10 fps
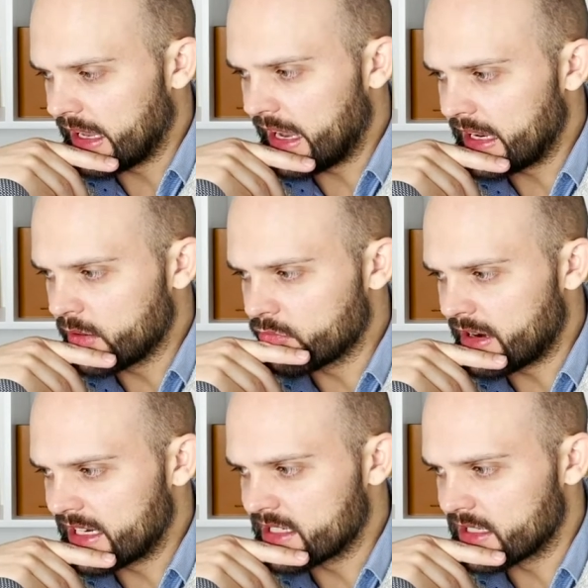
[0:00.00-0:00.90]

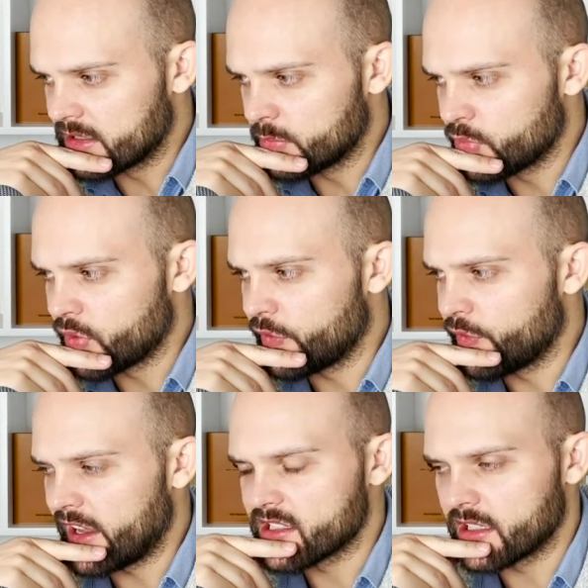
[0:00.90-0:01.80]
A-rated
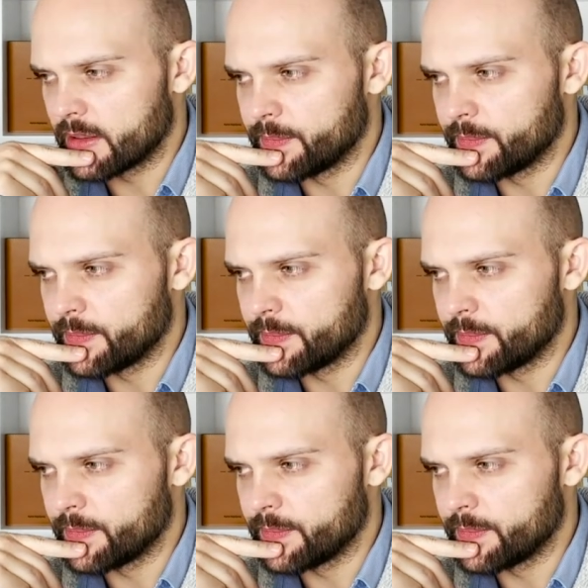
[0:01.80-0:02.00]
professor.